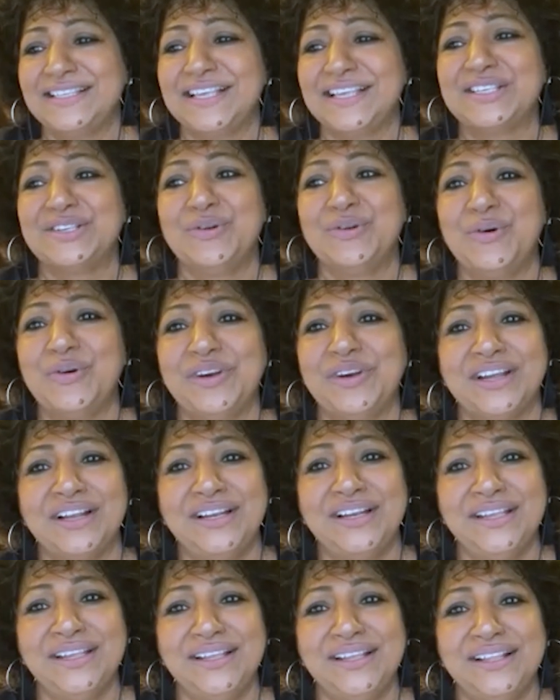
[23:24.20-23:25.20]
there's no
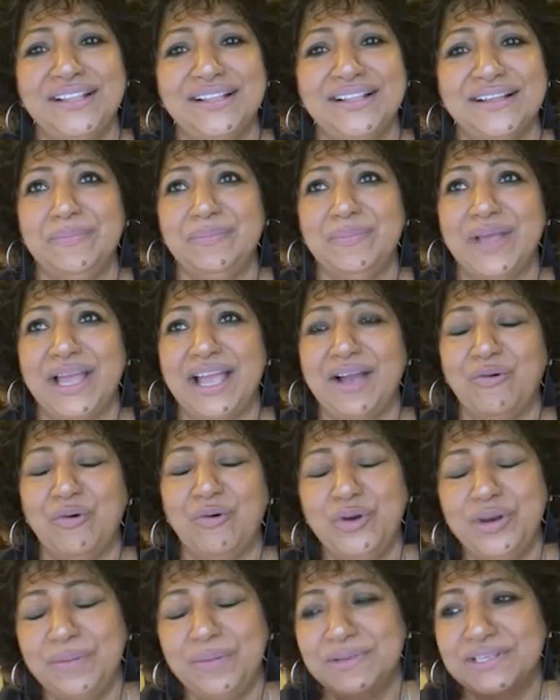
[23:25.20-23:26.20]
really
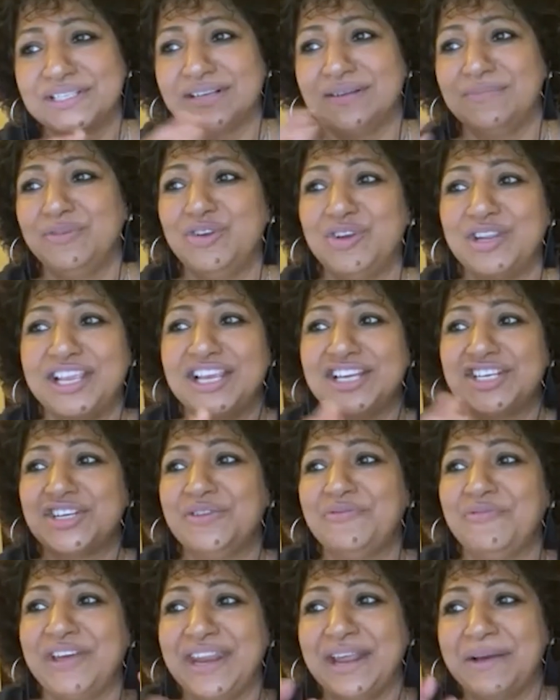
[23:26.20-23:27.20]

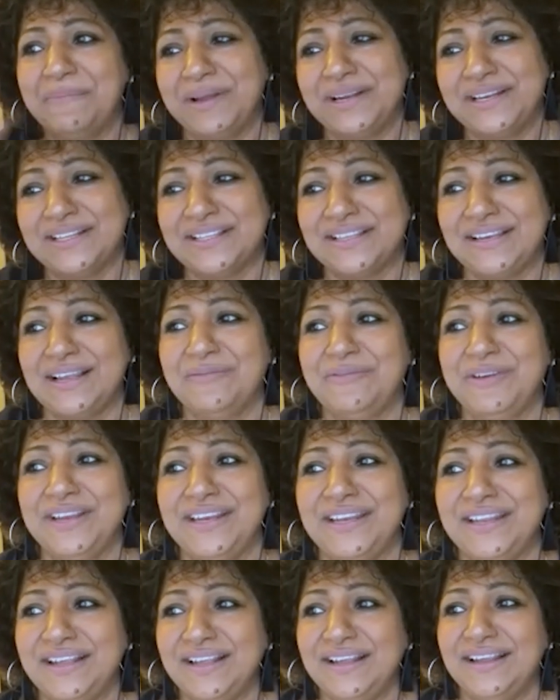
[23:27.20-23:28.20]
miscommunication
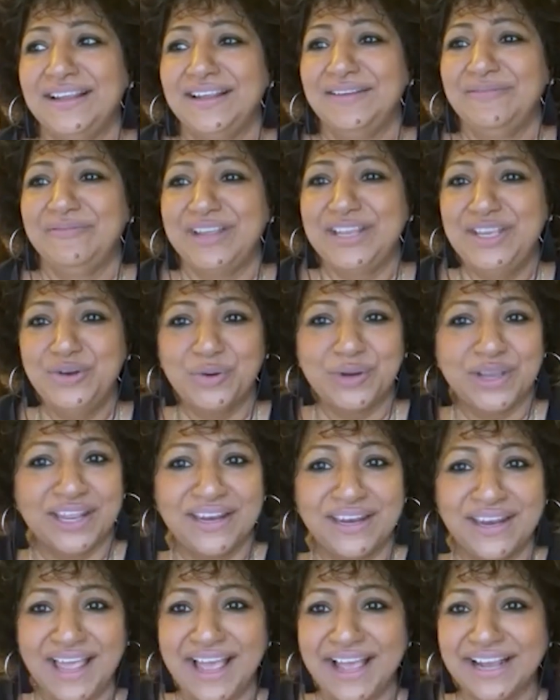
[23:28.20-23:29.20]
when you
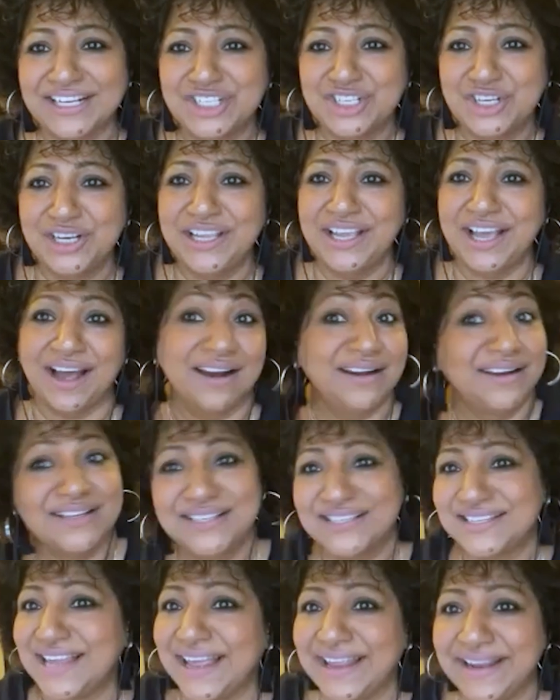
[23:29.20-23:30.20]
can actually
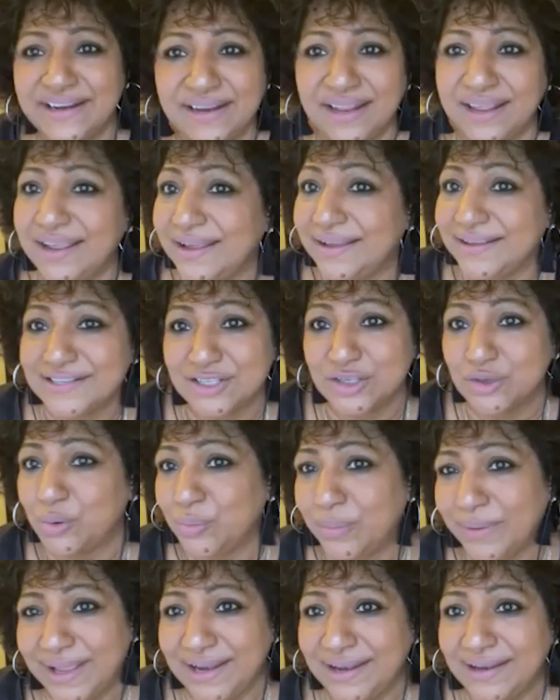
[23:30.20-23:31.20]
understand hair so
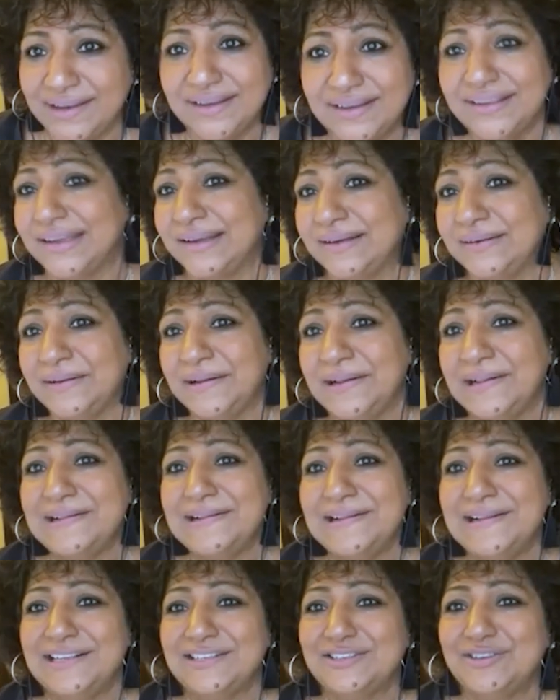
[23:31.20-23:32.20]
well, yeah.
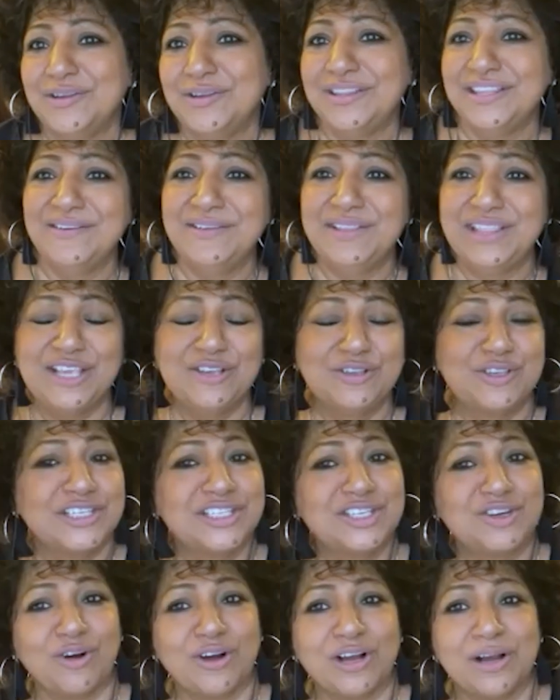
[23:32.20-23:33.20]
And they used to
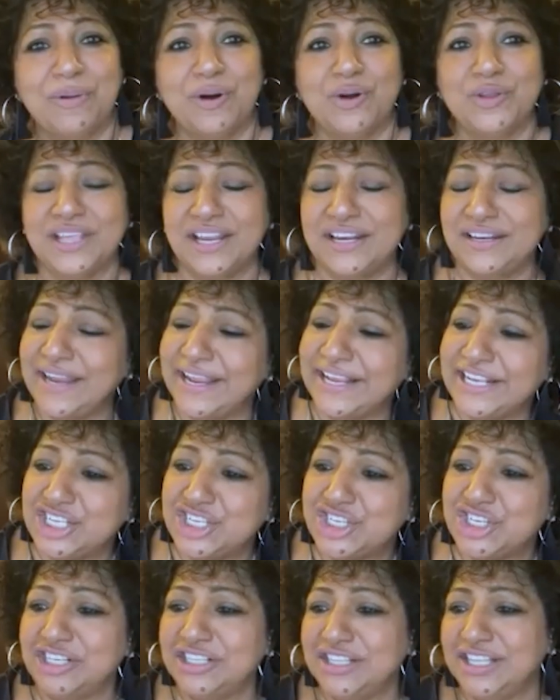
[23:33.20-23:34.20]
talk about their
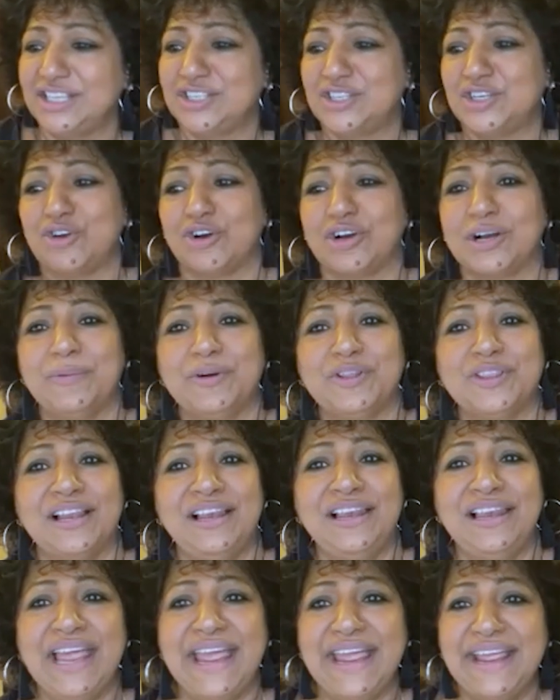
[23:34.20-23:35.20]
texture. They used to talk about the
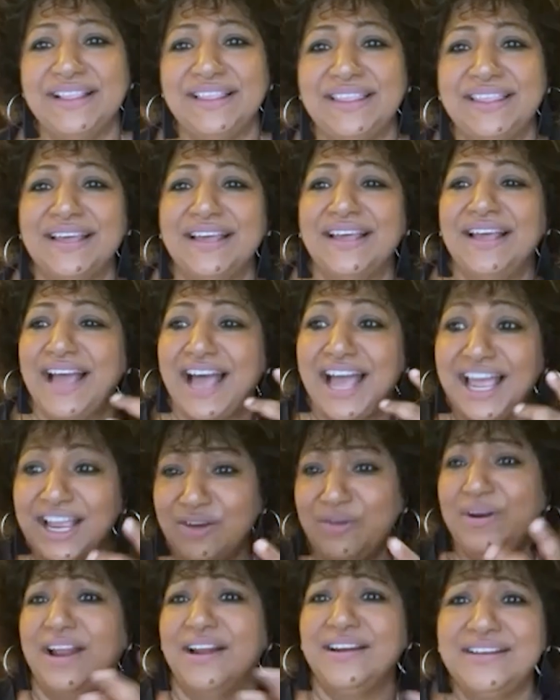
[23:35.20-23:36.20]
length. I
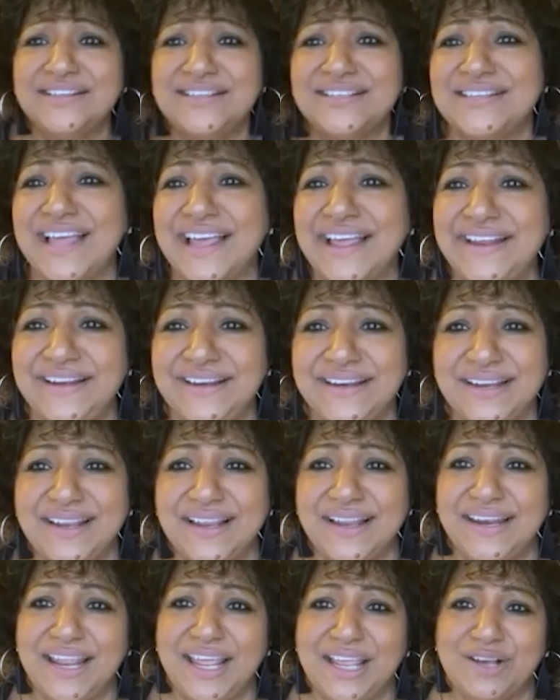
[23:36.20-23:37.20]
could understand
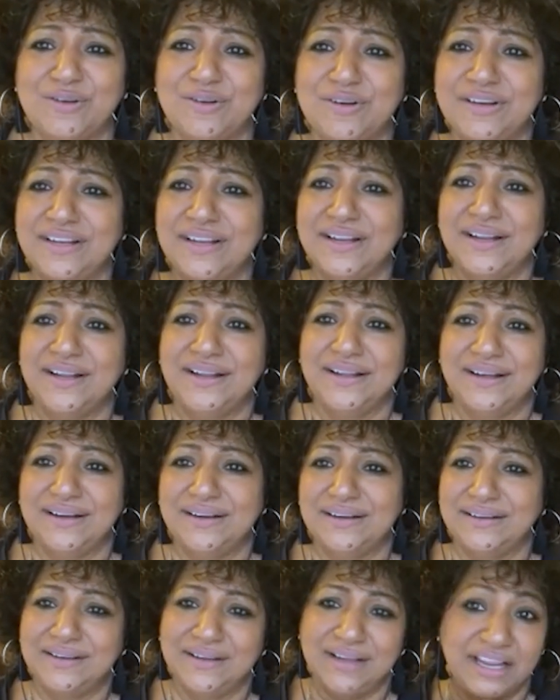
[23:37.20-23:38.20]
and I could
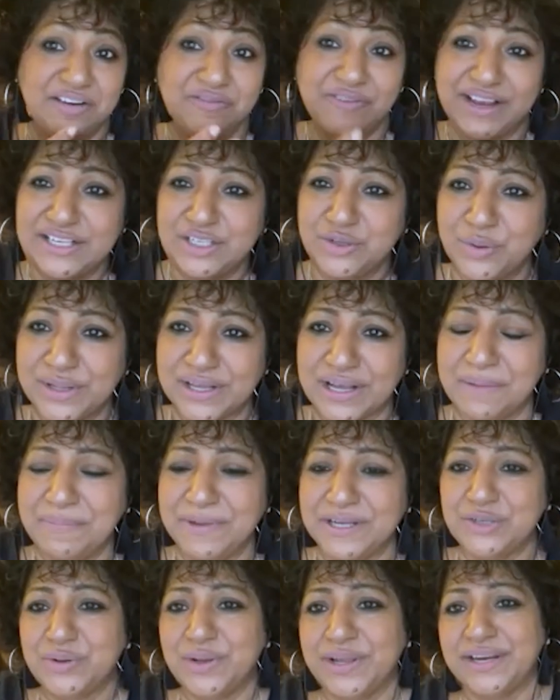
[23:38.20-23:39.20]
advise you to come
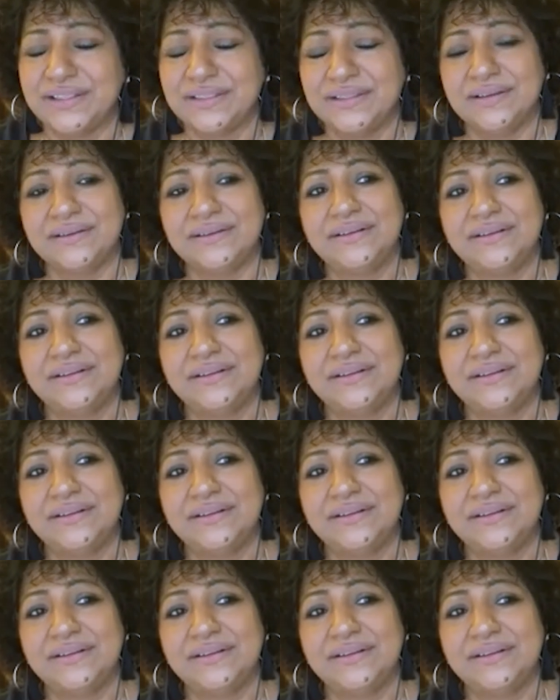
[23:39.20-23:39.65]
back to it now.